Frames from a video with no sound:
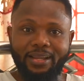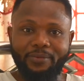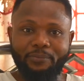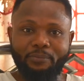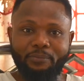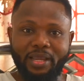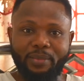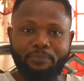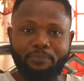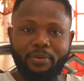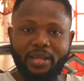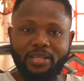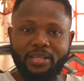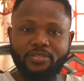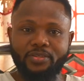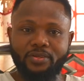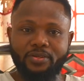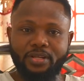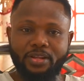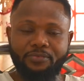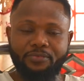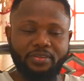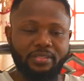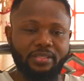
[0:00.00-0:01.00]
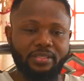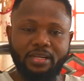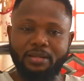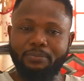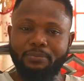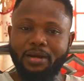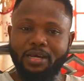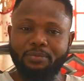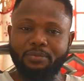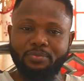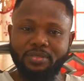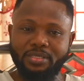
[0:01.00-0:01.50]
my passion, everything
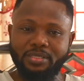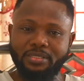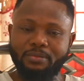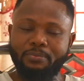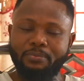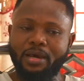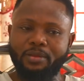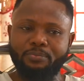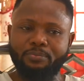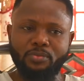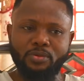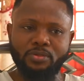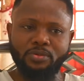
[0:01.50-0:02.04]
about me is about